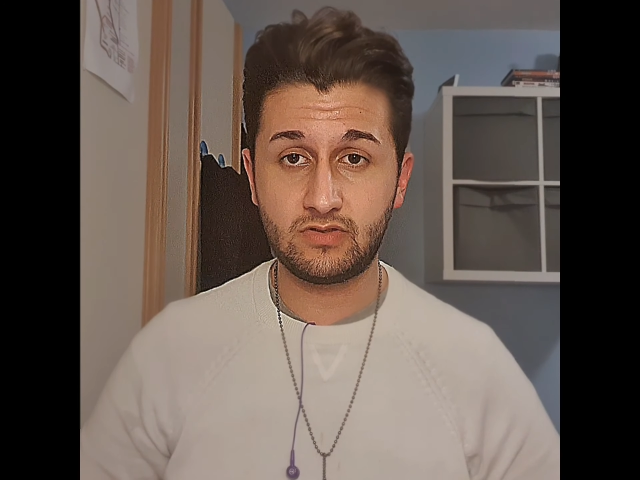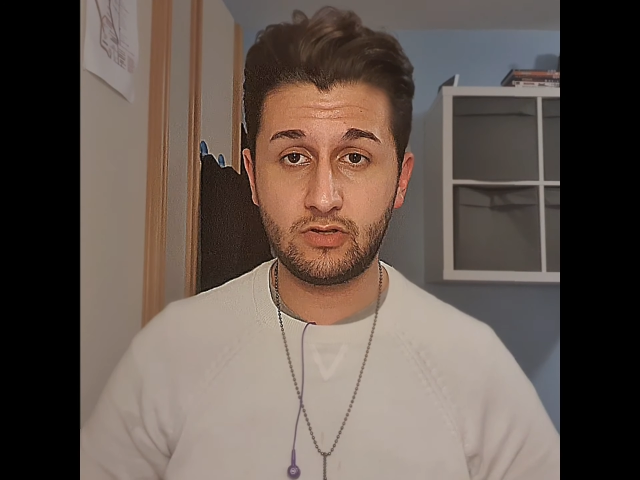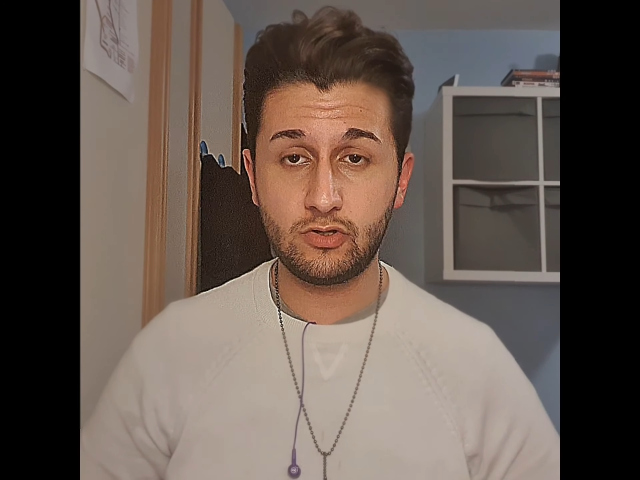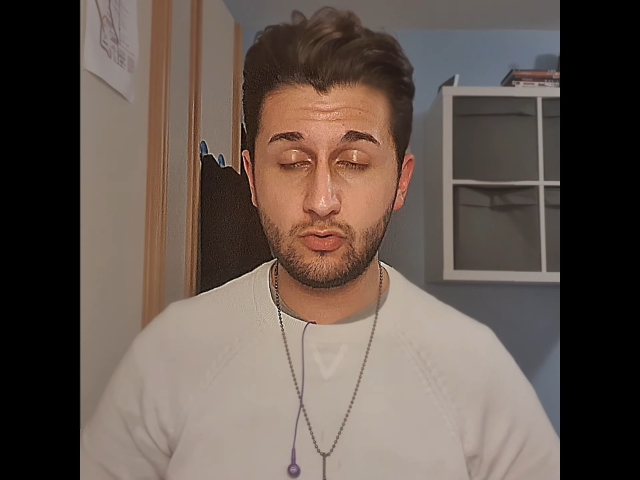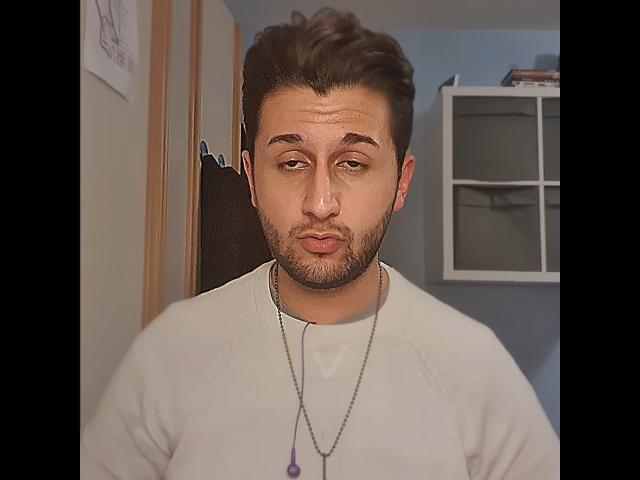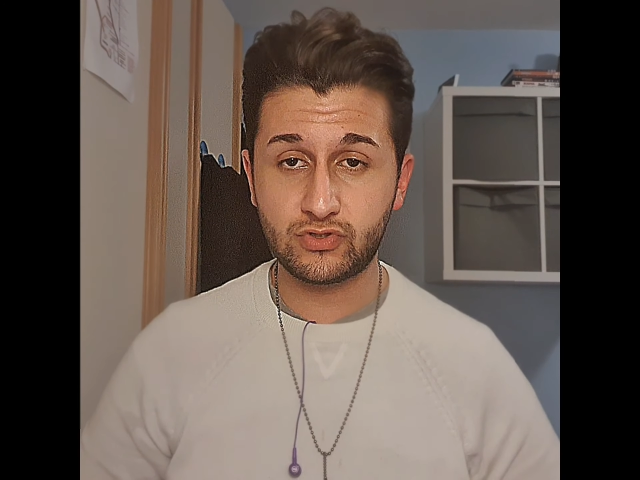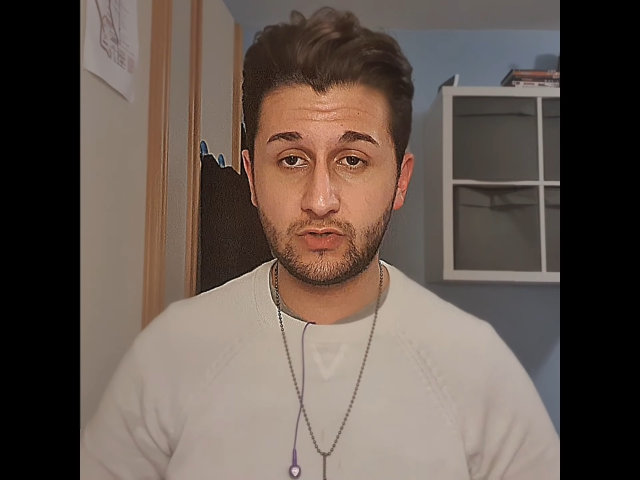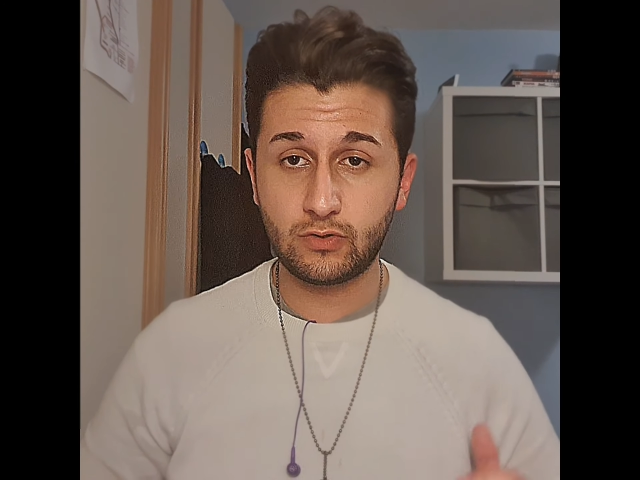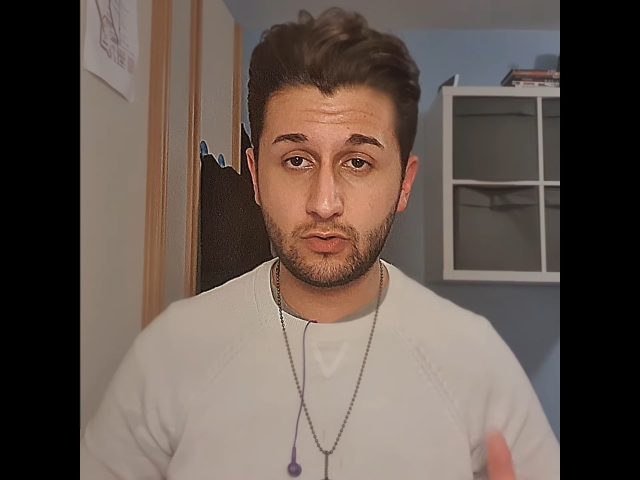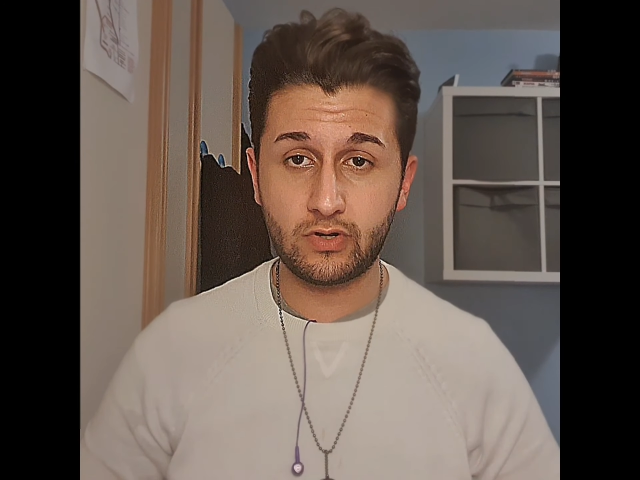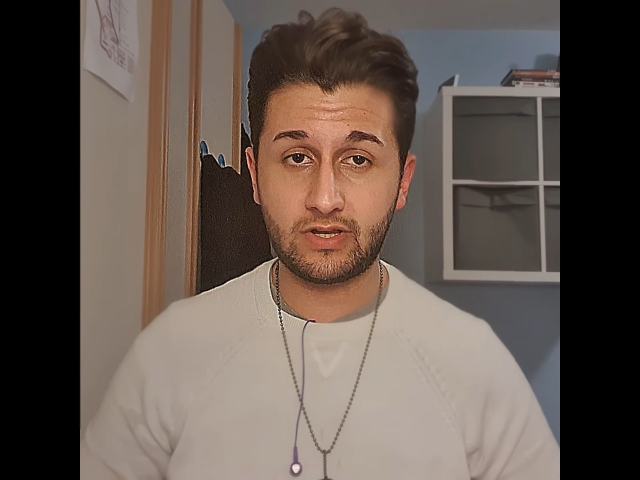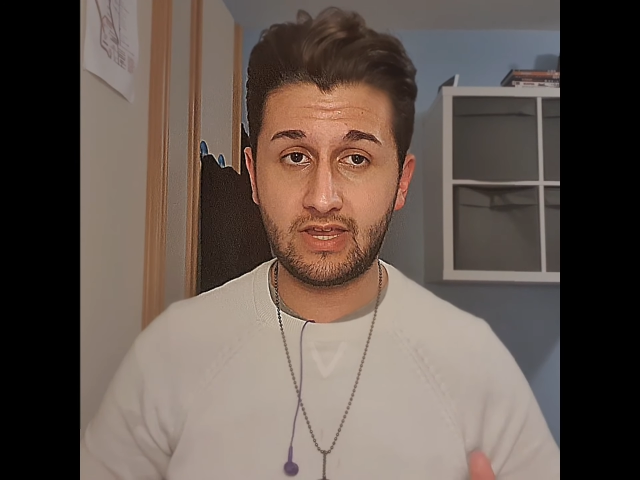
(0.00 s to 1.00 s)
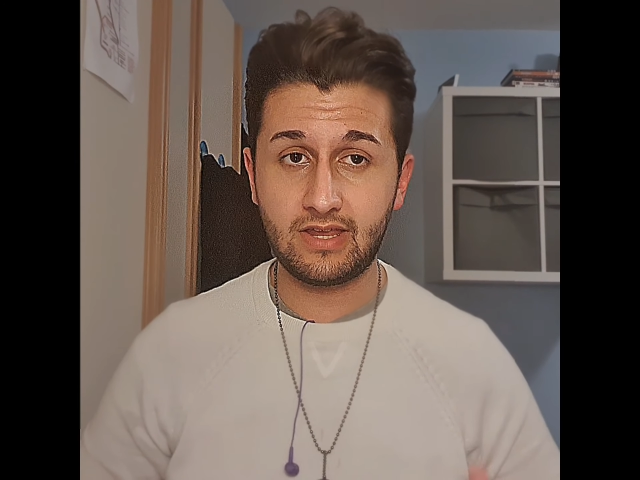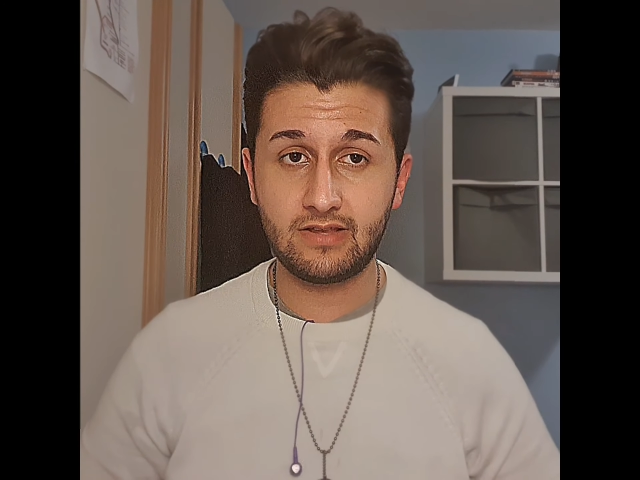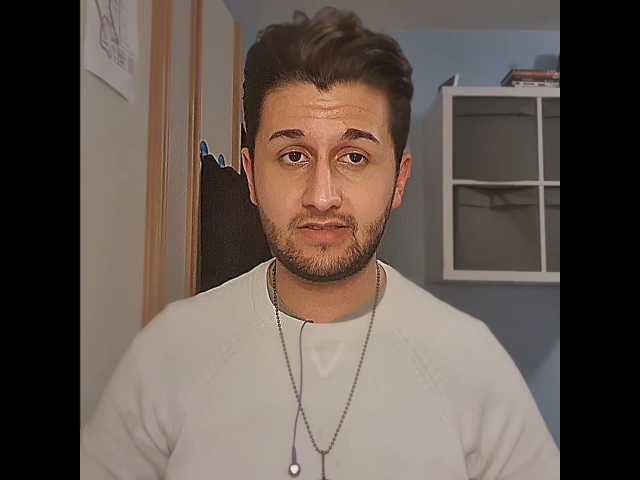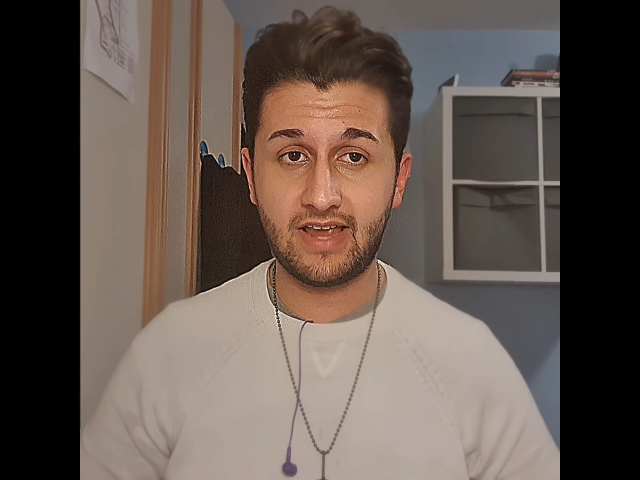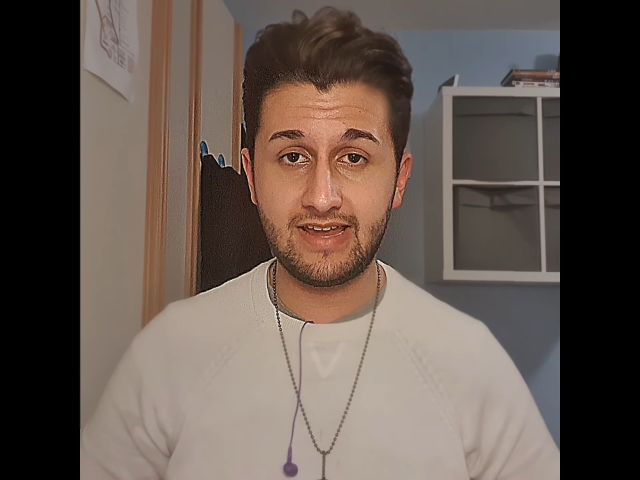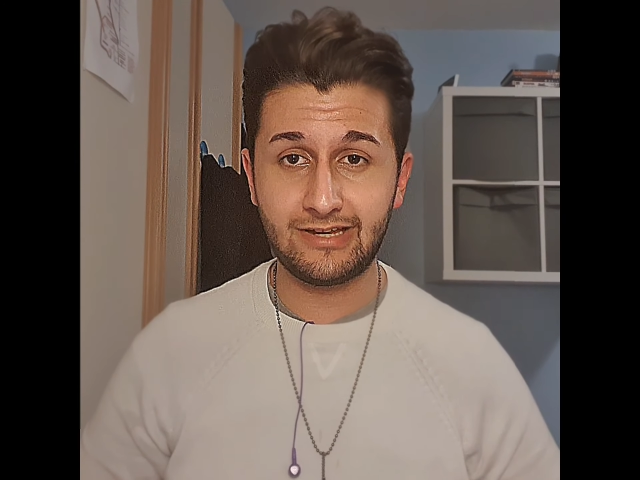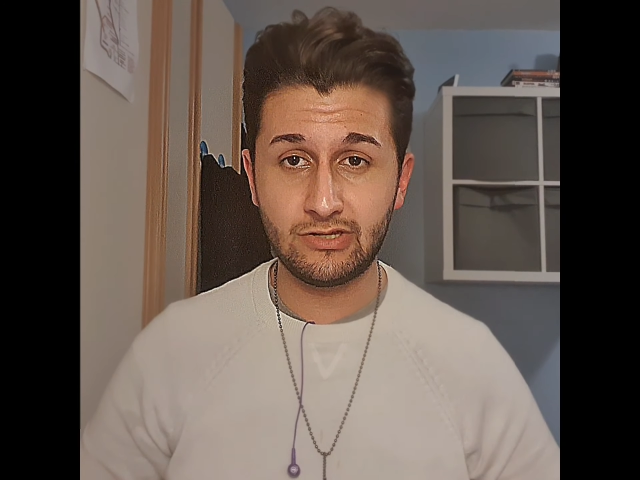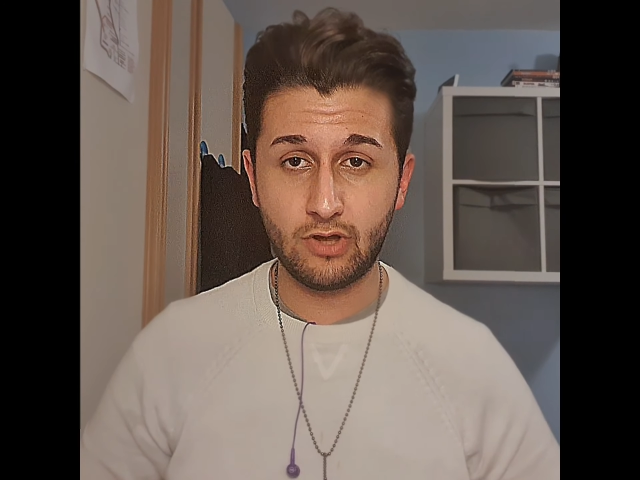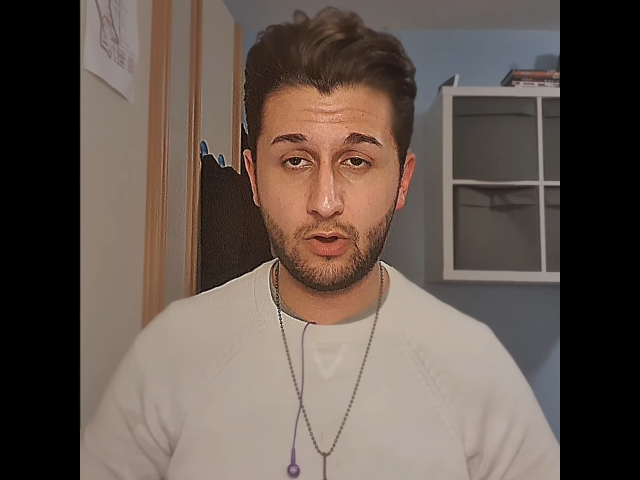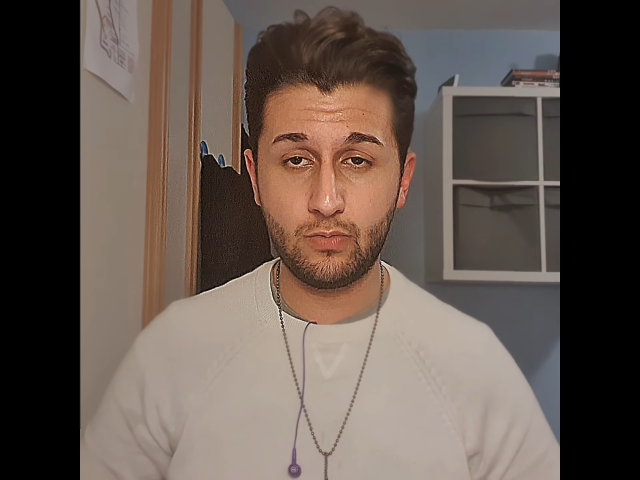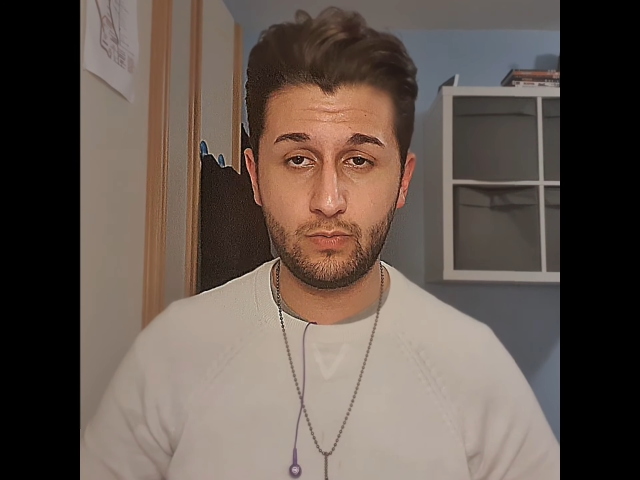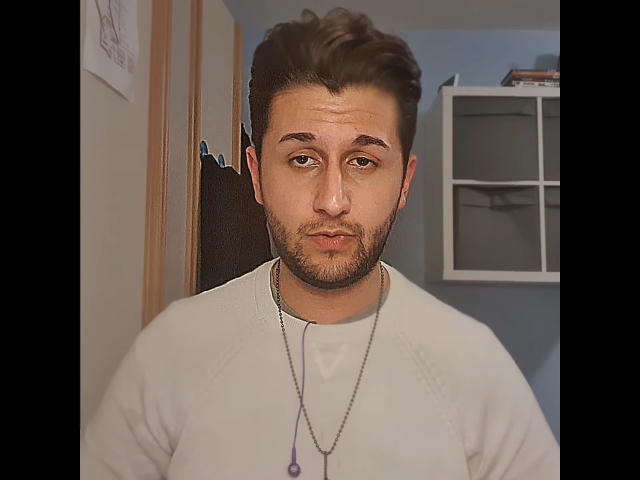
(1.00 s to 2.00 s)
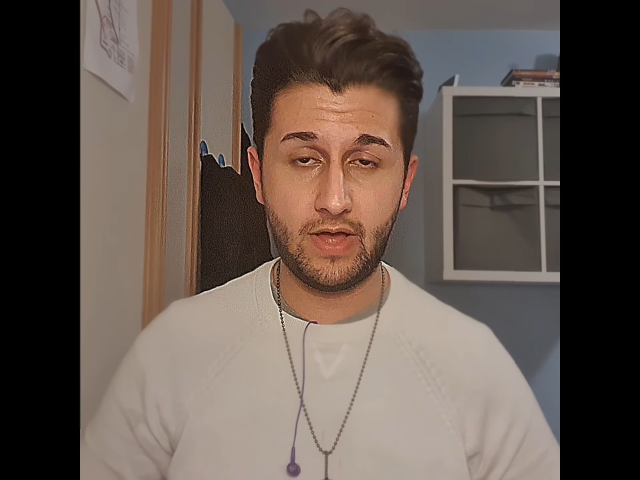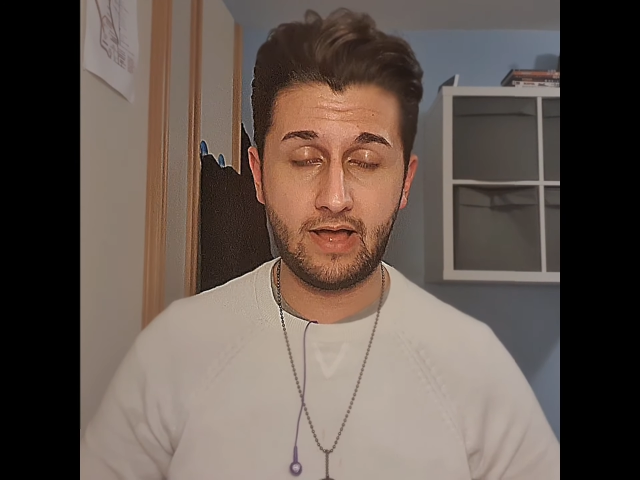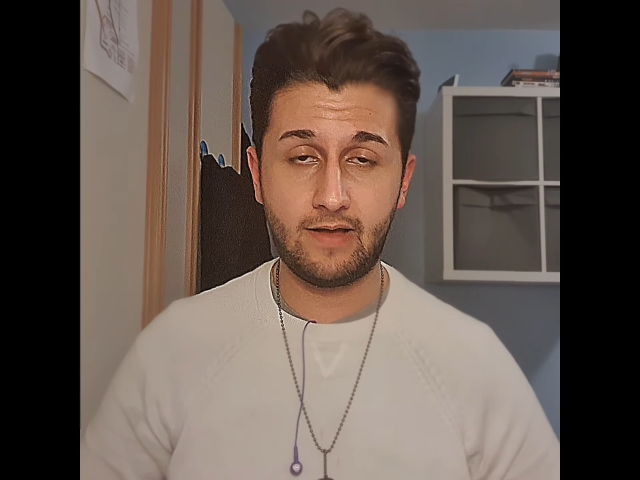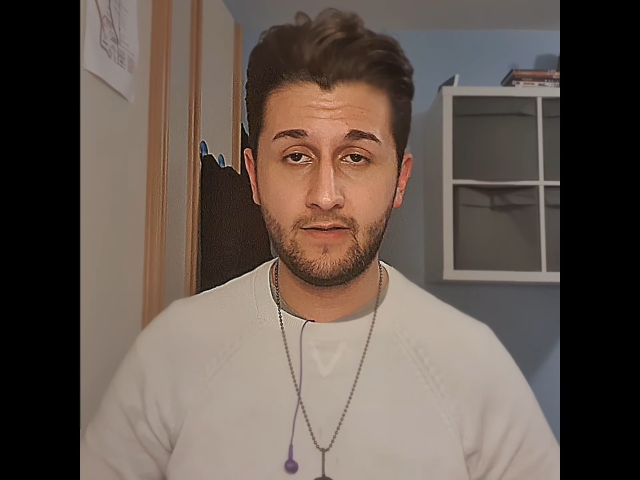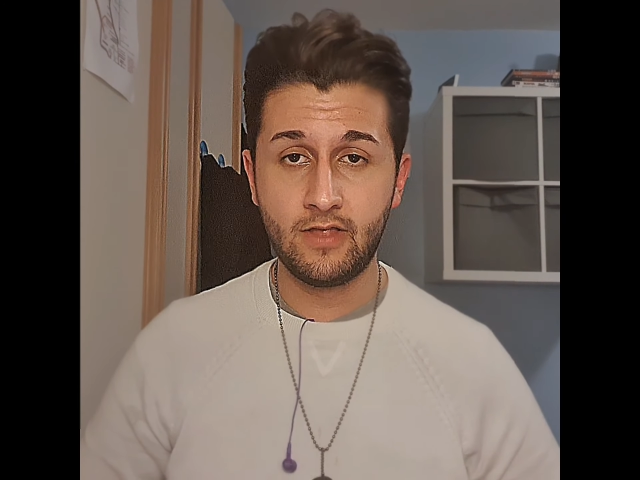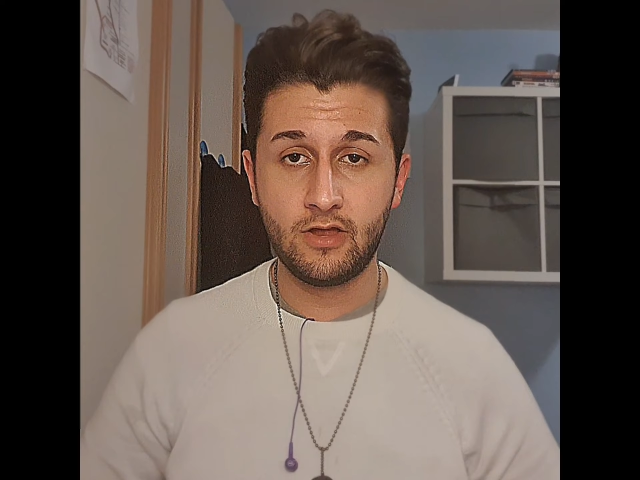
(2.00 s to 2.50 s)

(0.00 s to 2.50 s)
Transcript: You also got to take note that